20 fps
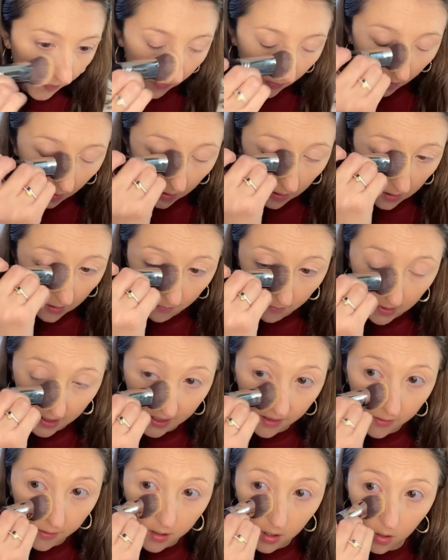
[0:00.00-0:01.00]
I
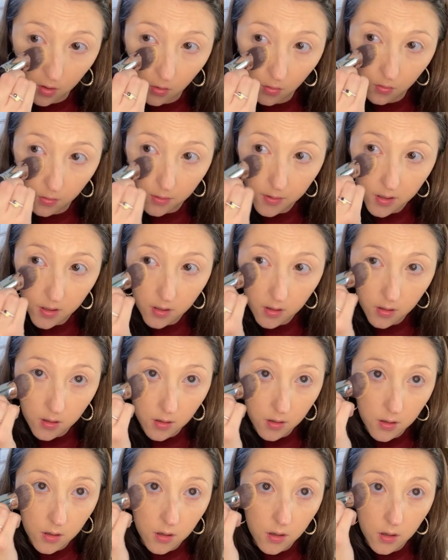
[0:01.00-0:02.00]
don't
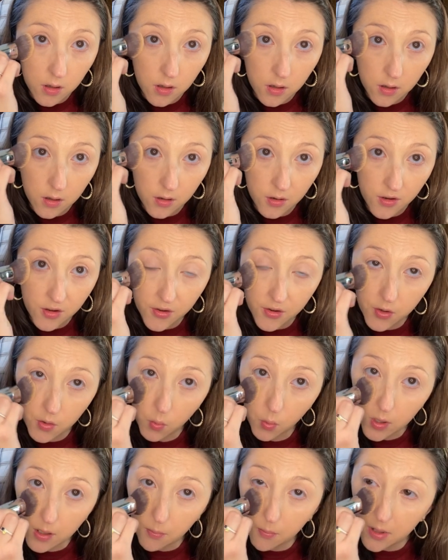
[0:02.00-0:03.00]

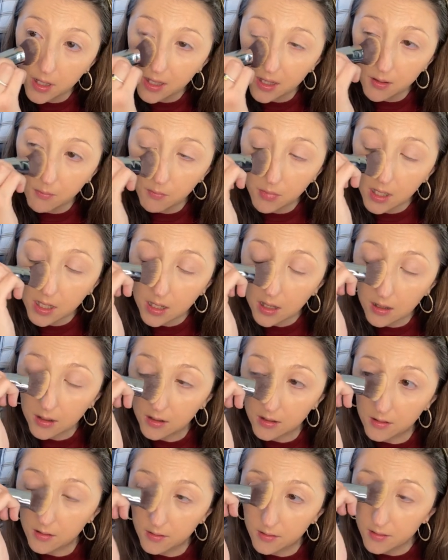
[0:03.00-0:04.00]
sweep it
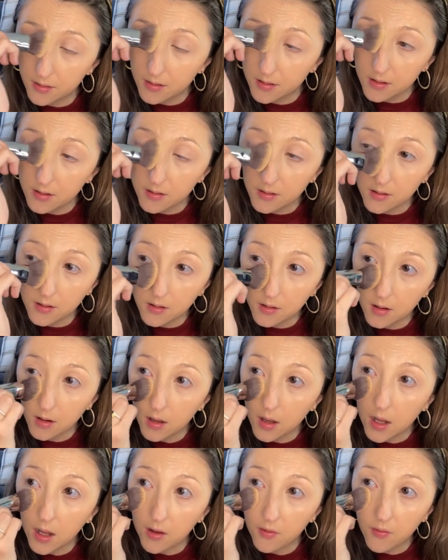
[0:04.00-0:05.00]
because
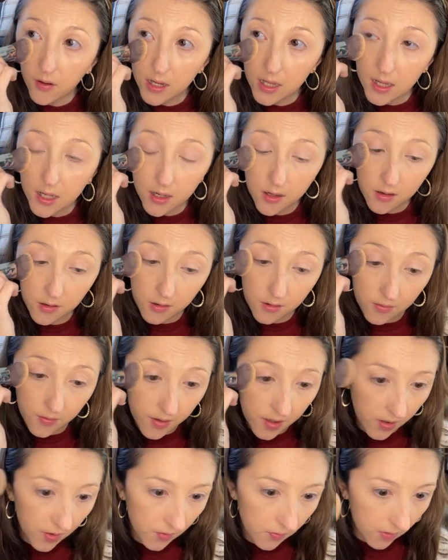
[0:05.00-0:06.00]
I find that
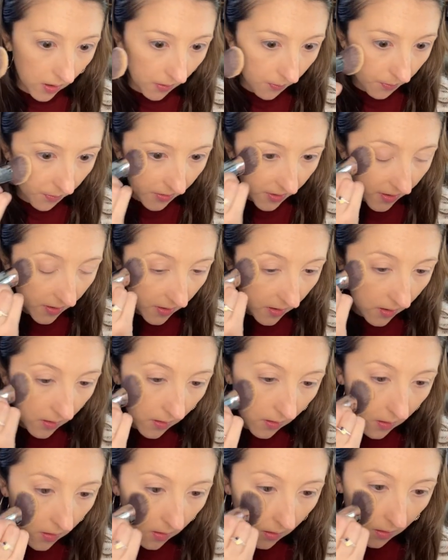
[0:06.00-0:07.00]
disrupts
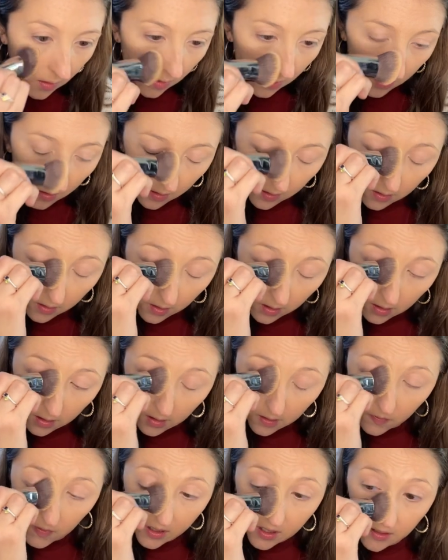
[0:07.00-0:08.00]

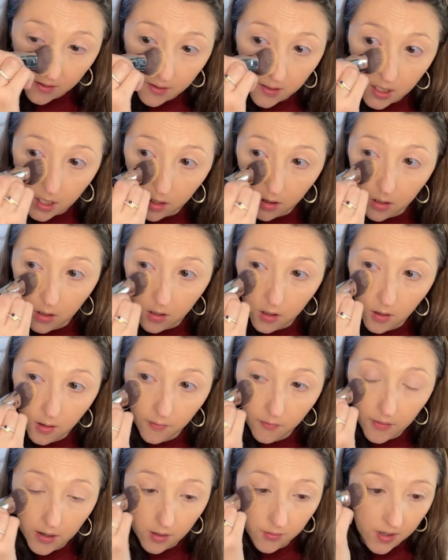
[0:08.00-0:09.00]
the concealer or
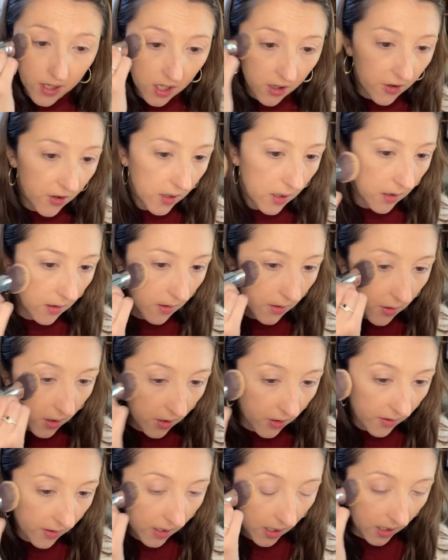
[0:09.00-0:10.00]
foundation, so I
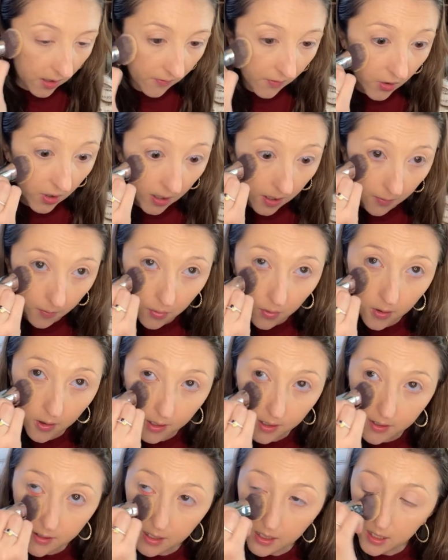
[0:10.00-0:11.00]
just kind of try to
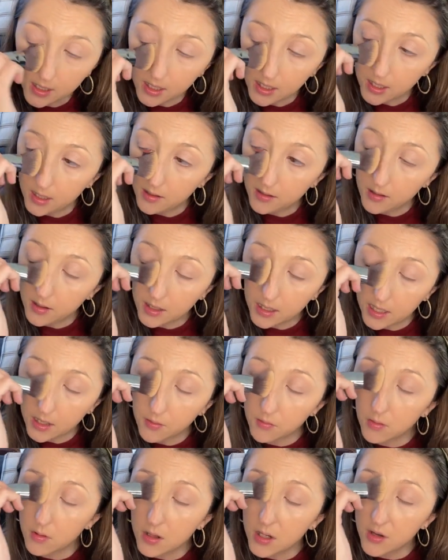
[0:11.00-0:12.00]
press it in. And I
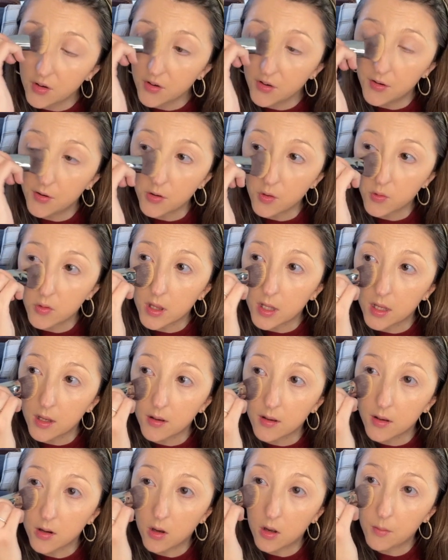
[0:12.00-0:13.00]
really just do
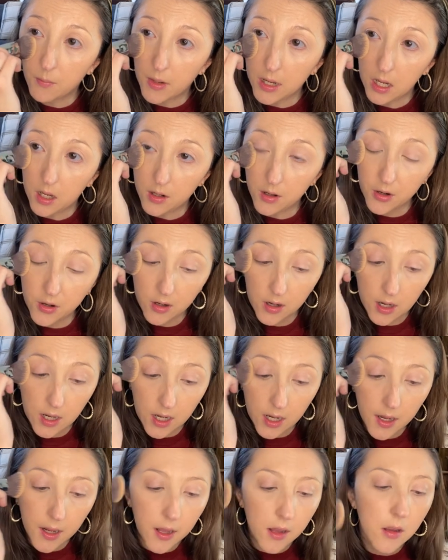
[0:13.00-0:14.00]
this on my under
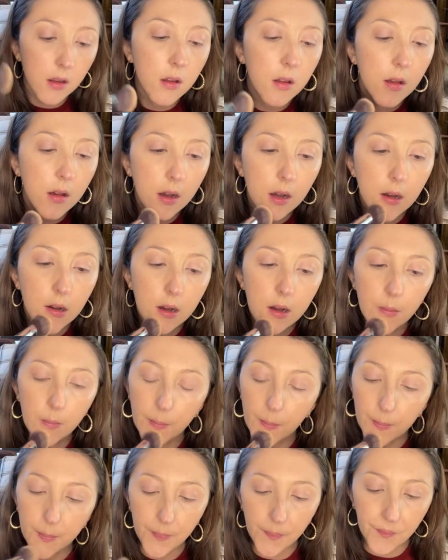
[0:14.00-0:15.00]
eye.
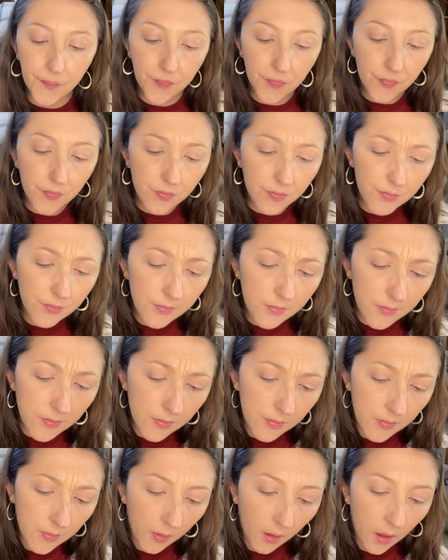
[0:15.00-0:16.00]

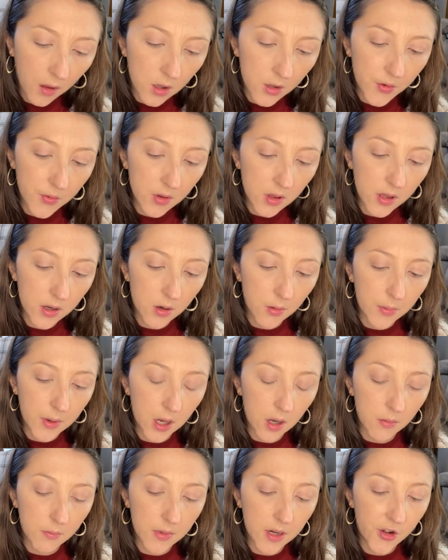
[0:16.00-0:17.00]
I'll do a little bit
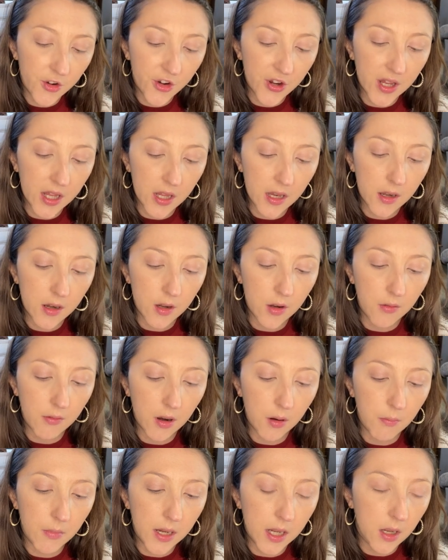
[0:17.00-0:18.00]
on my chin and
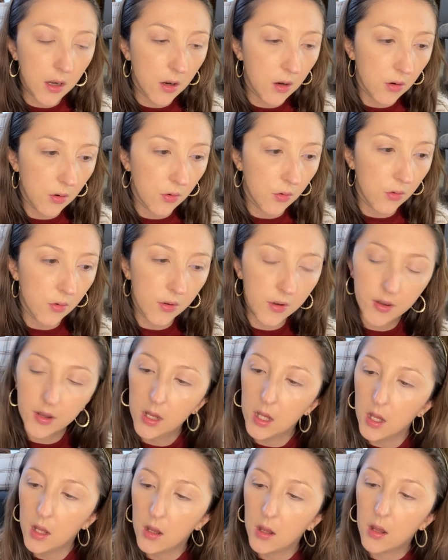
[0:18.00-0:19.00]
around my nose.
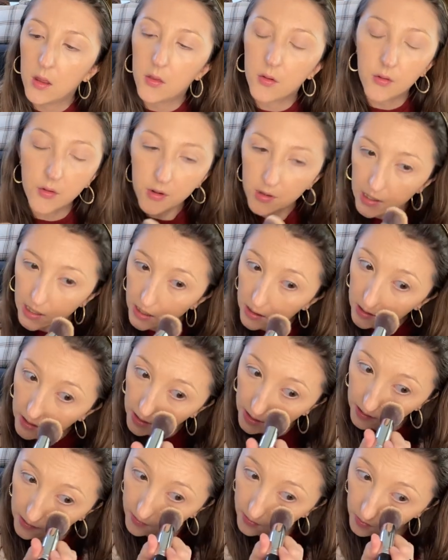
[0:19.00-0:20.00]
Those are
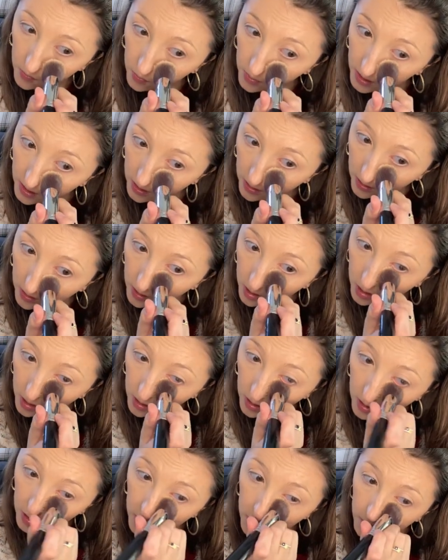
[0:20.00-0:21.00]
areas where
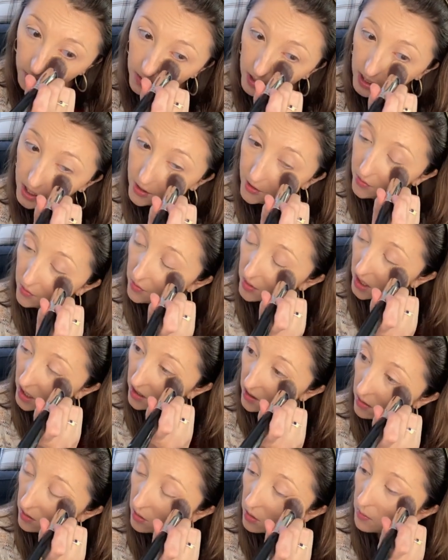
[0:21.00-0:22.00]
I do get a
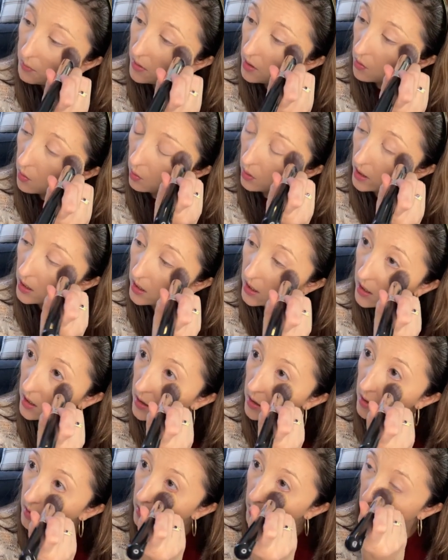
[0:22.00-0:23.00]
little bit
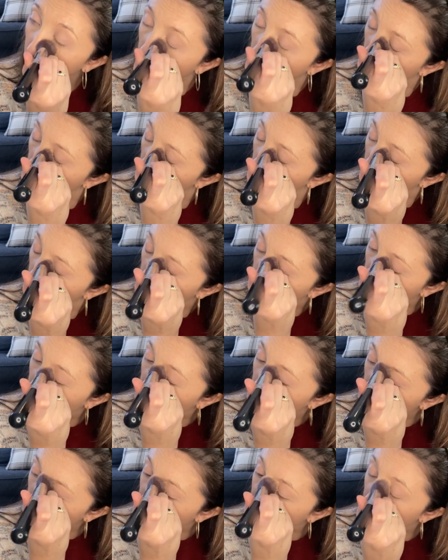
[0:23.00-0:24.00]
oilier. But the
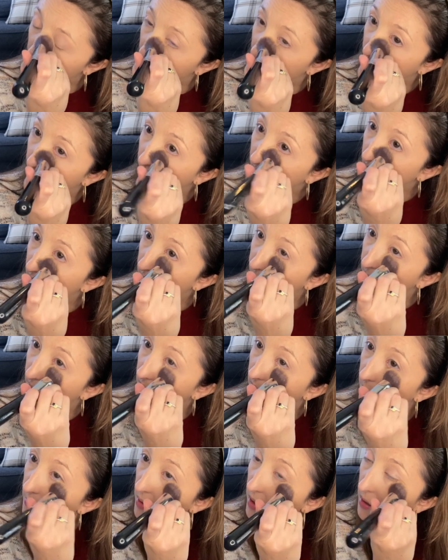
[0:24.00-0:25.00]
rest of my face, because
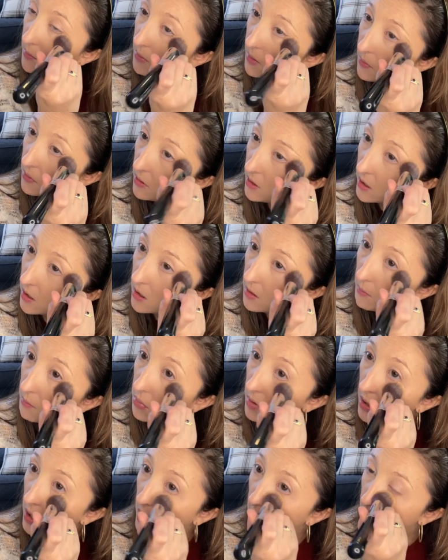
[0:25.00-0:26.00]
I'm going to be putting on
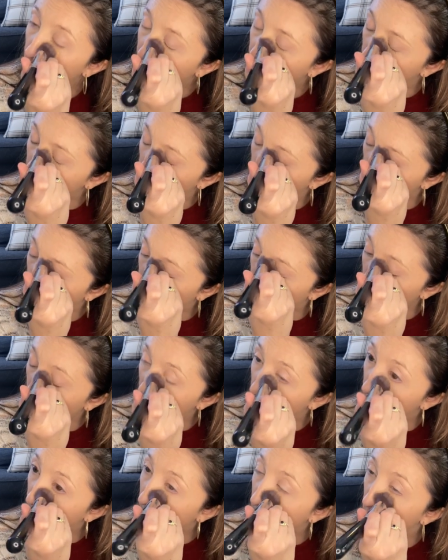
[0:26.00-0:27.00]
blush and
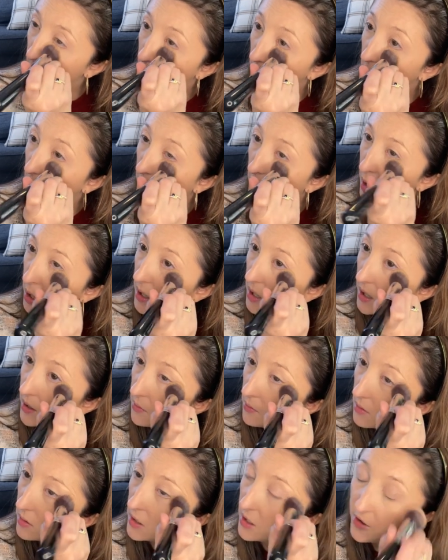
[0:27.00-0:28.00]
bronzer and whatnot, I
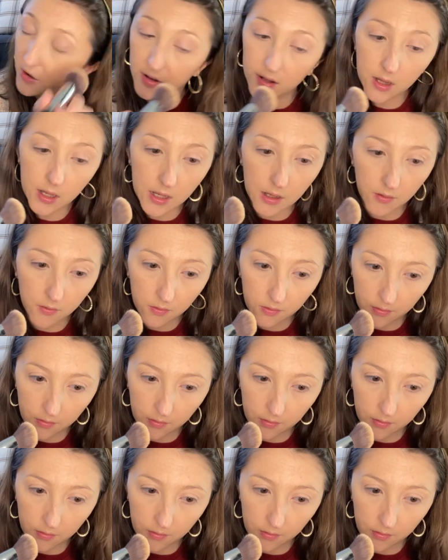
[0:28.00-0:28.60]
really just leave